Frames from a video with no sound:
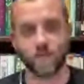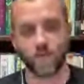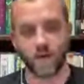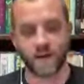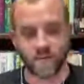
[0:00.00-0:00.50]

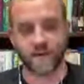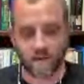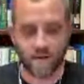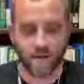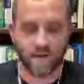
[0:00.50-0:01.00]
one is
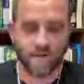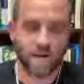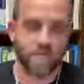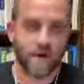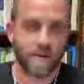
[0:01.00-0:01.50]
gonna
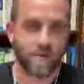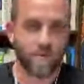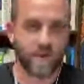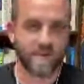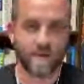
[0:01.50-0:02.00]
probably
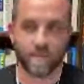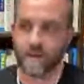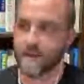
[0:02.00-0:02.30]
win something.